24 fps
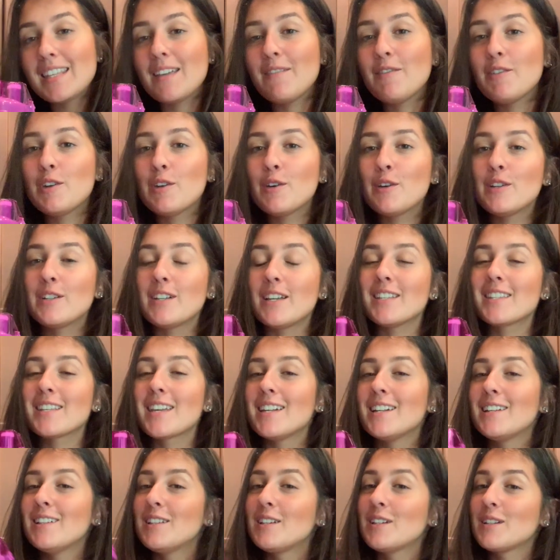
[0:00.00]
Even though it does
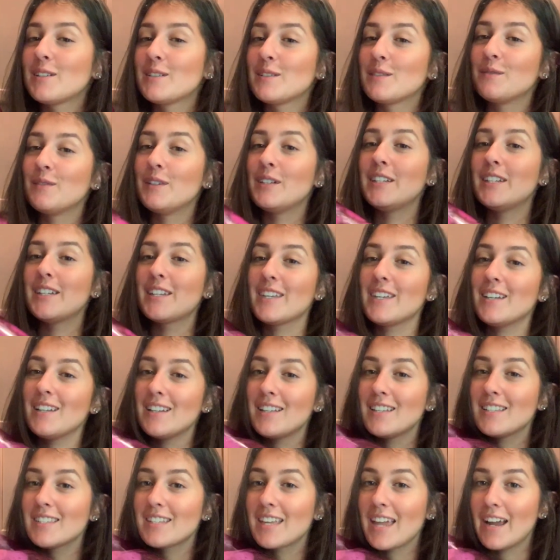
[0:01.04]
kind of look
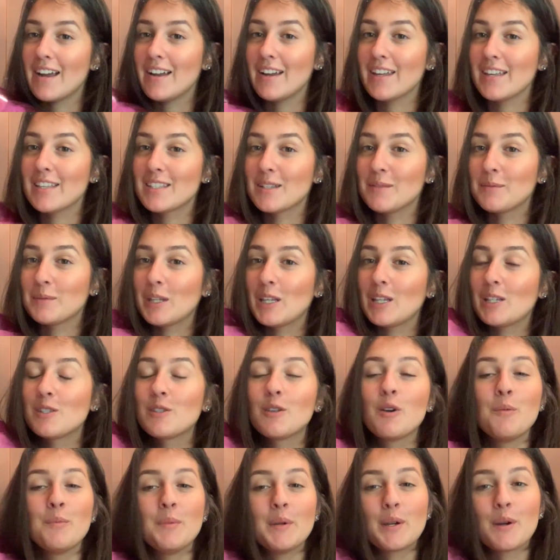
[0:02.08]
ridiculous carrying something
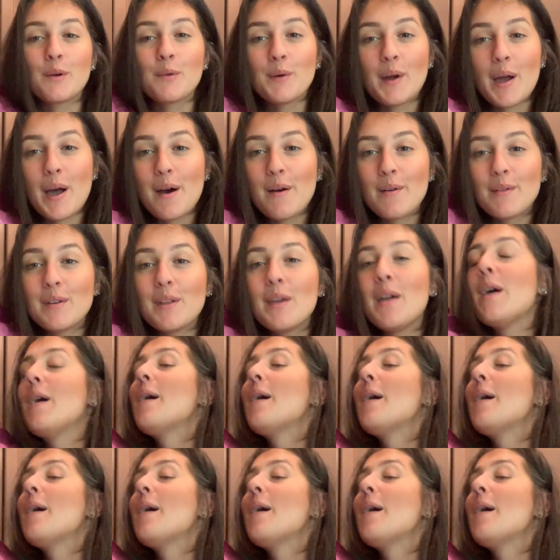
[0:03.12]
so big around.